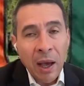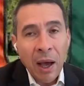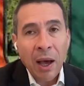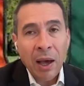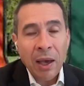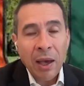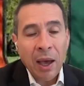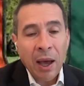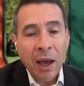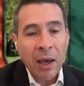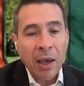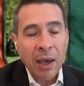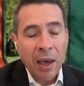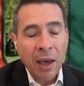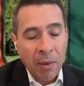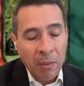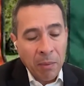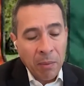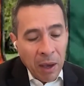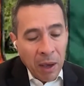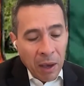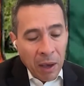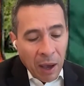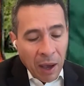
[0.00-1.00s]

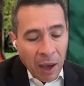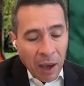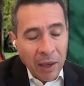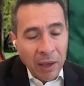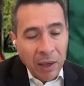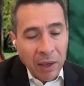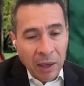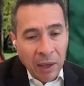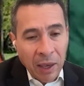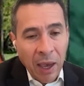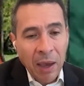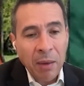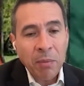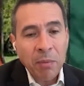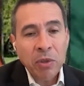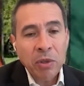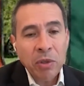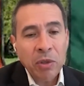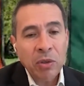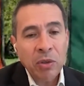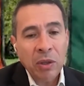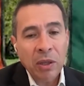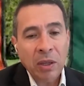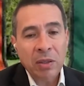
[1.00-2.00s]
I came
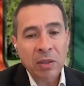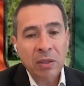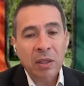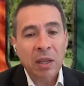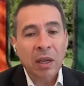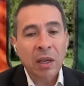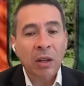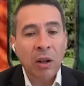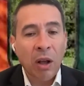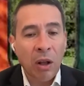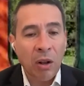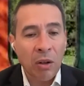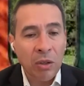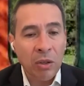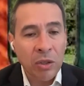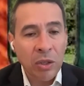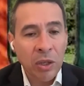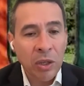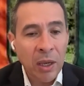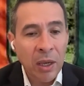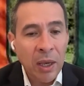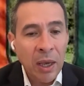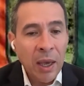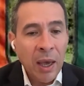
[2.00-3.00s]
to this
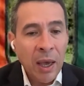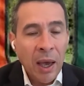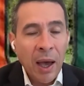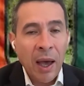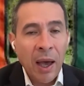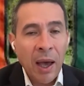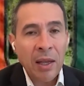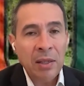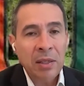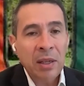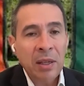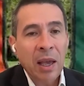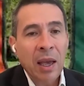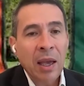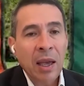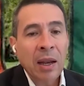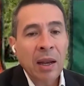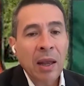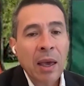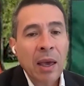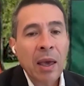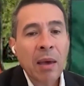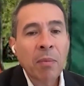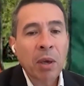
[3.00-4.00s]
technology as
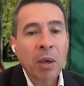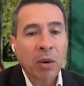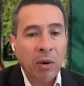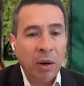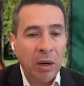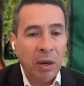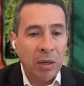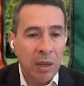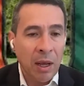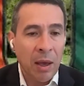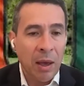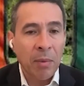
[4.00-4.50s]
an immigrant.